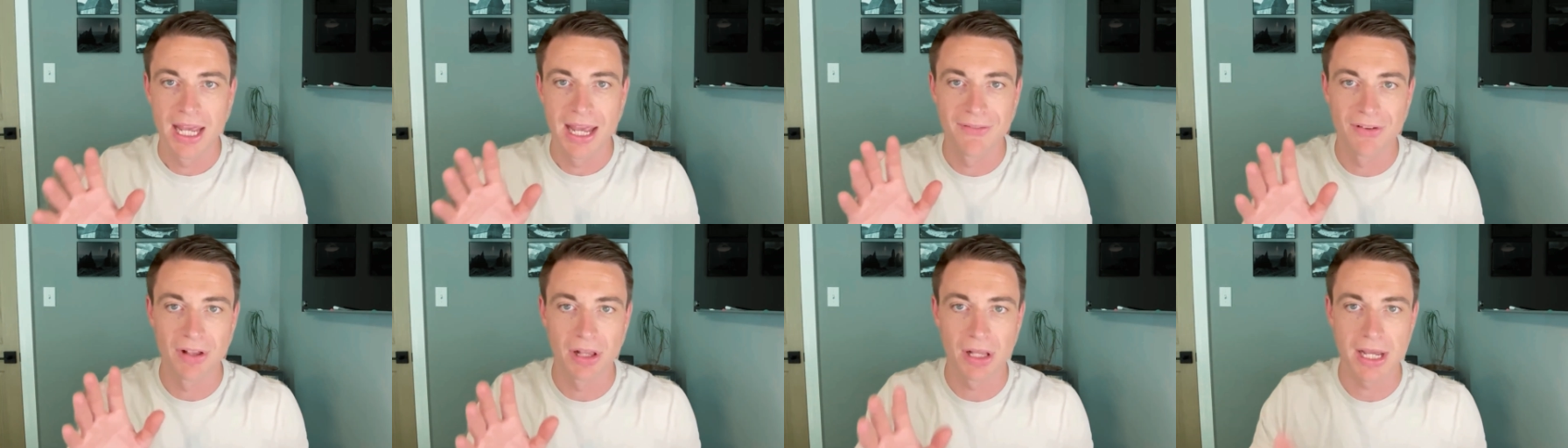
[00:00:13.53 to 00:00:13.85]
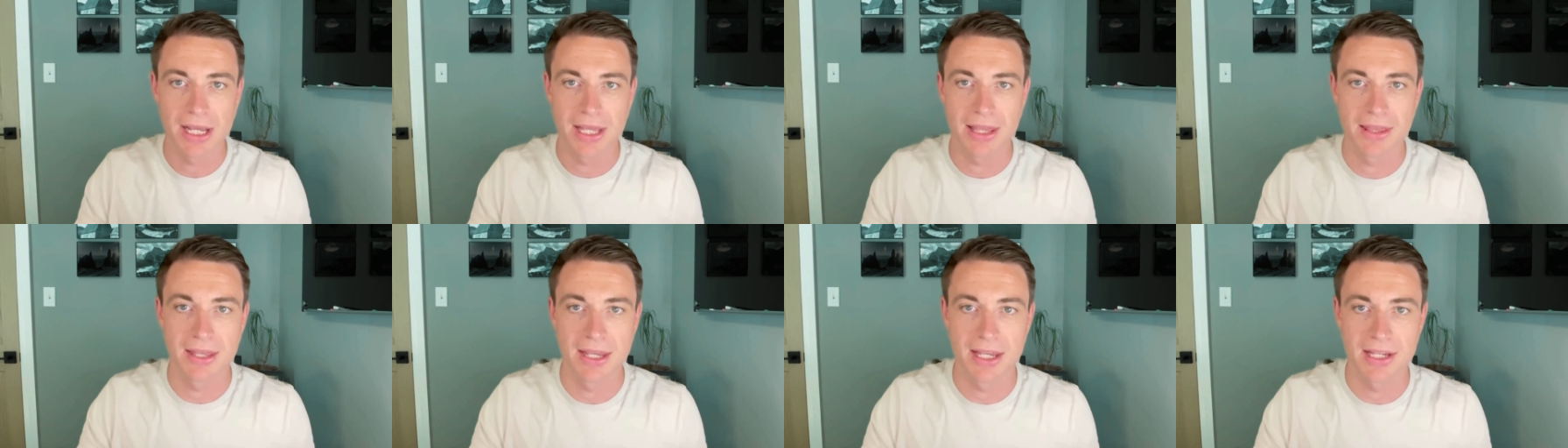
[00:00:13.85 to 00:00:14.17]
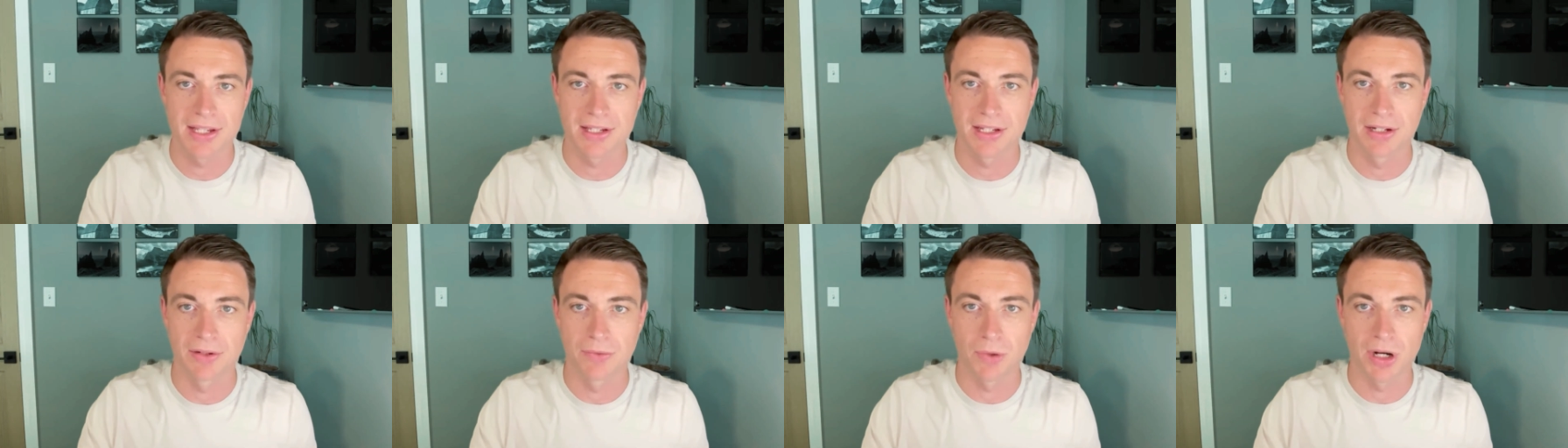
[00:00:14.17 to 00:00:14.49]
you like
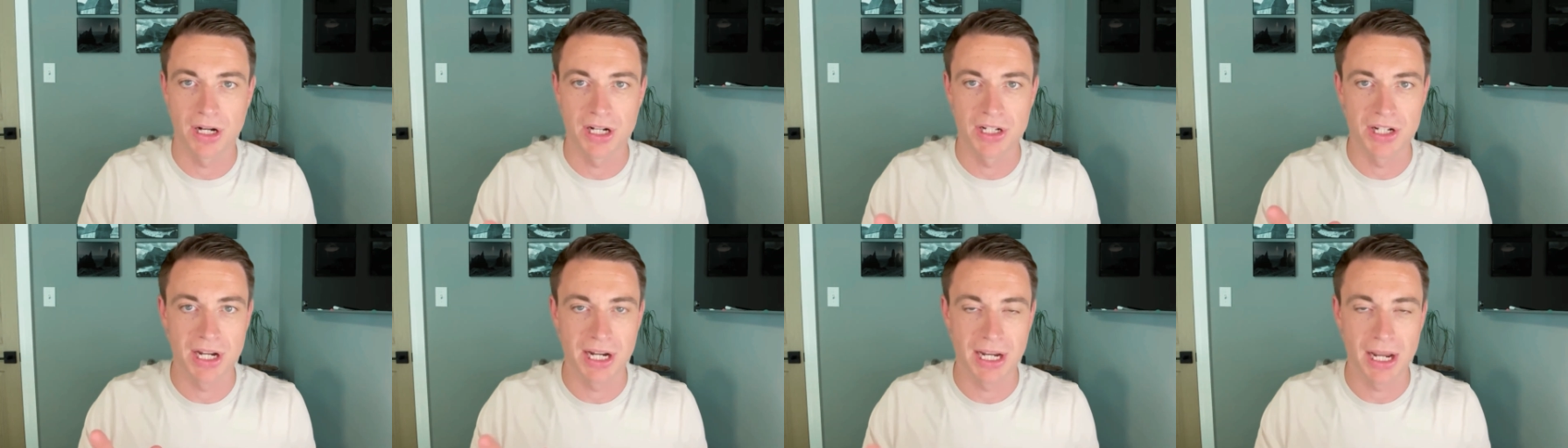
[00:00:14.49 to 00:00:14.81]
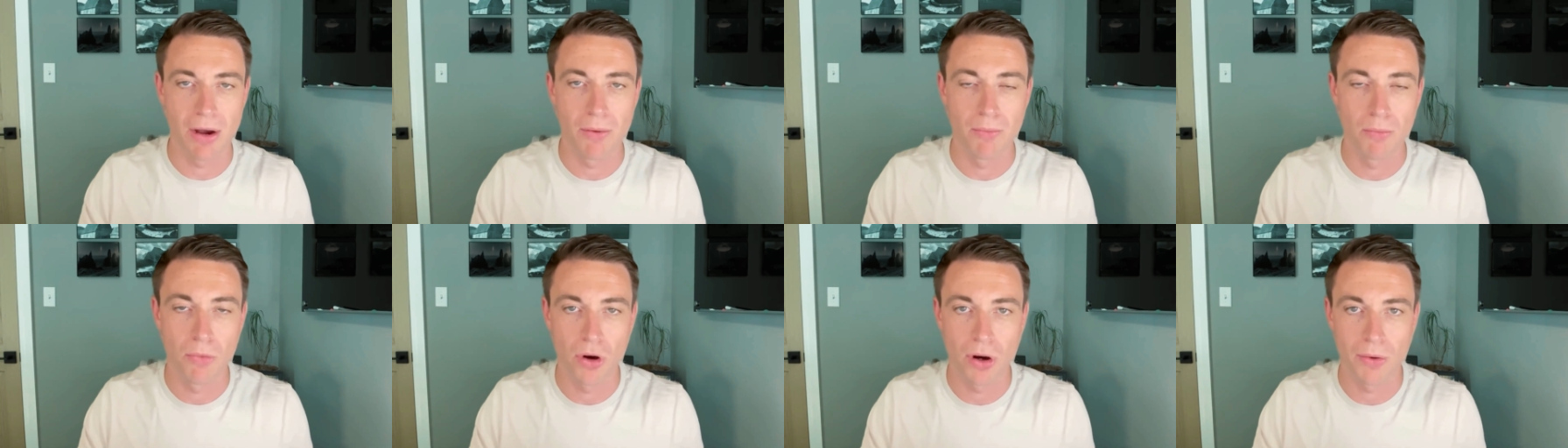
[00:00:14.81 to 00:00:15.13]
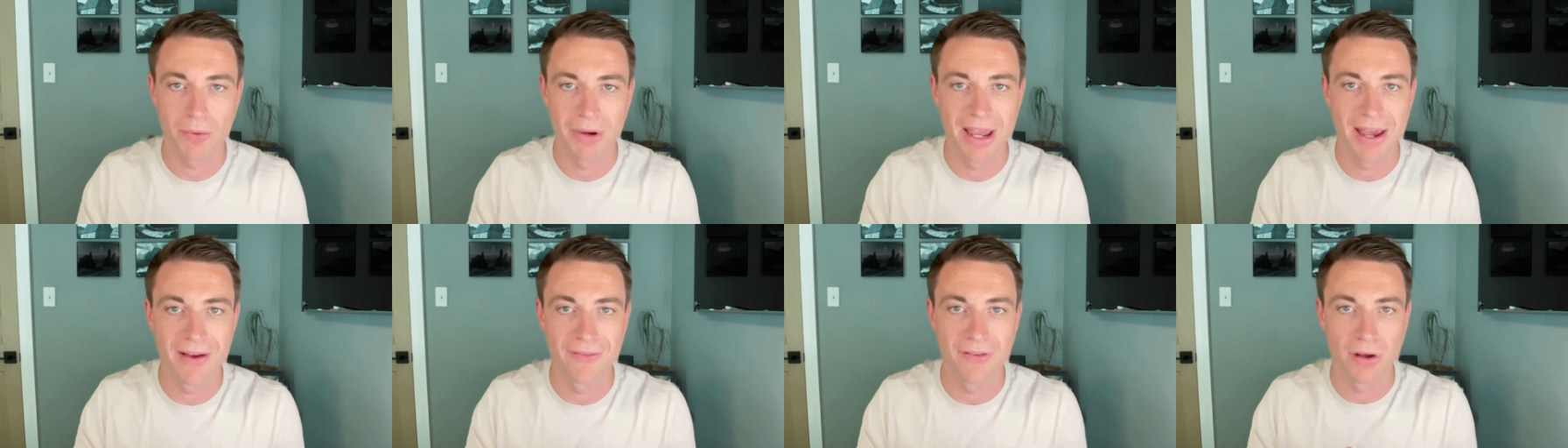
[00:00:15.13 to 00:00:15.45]
this and you wanna check out more,
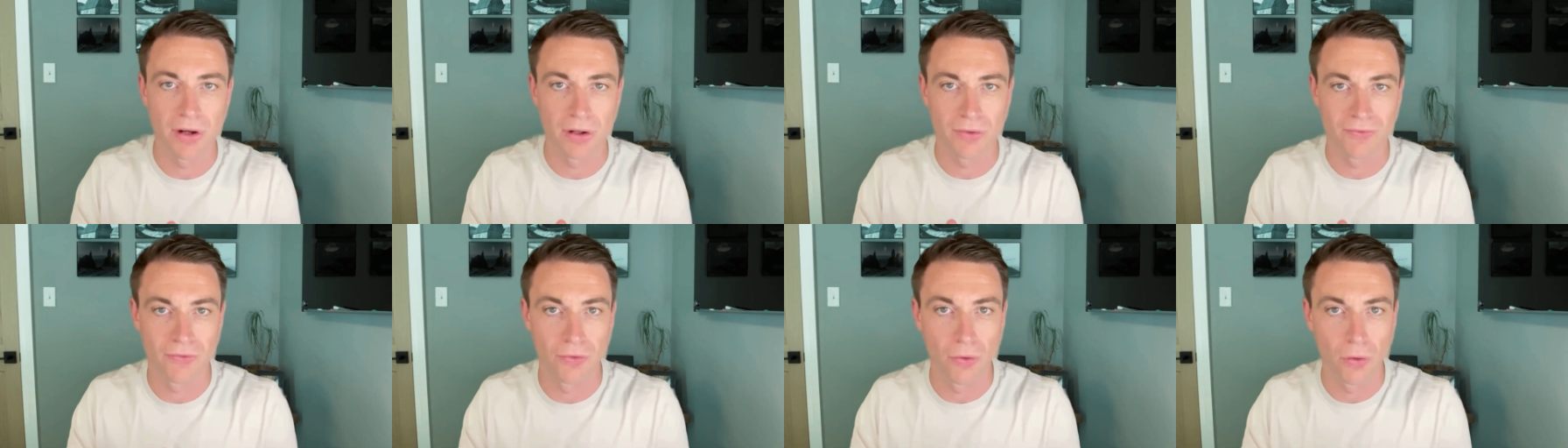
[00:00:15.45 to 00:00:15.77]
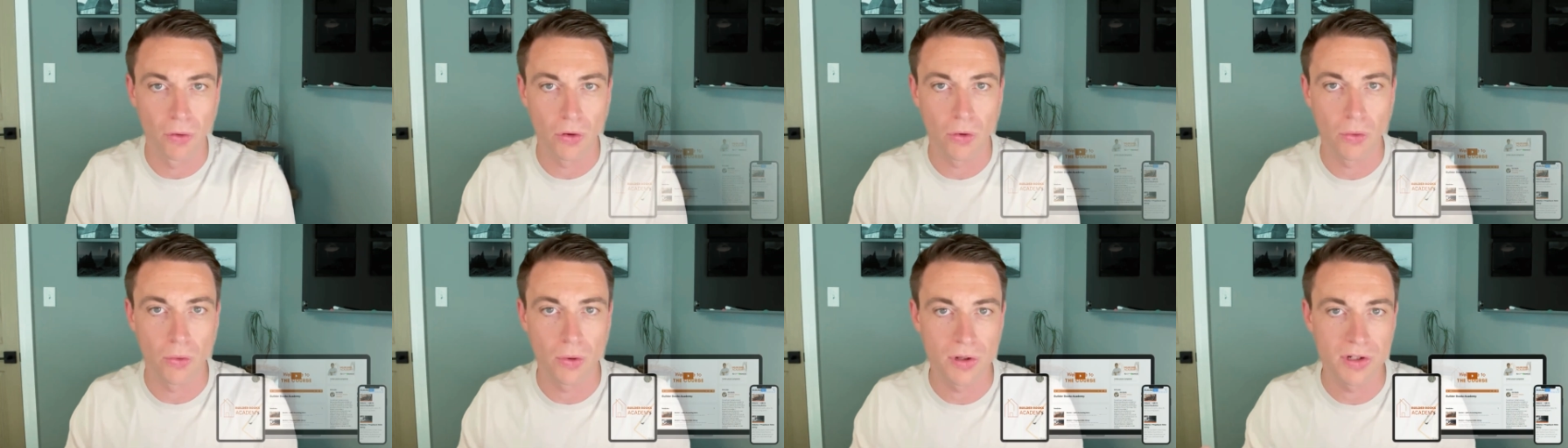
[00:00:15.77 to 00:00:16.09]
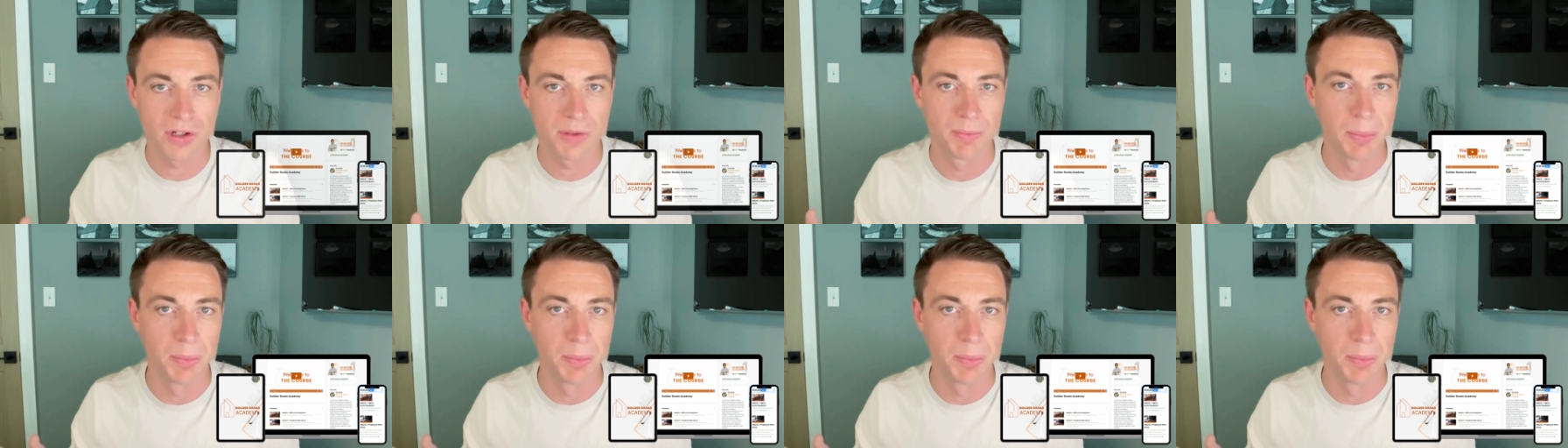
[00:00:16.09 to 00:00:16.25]
we have a full course,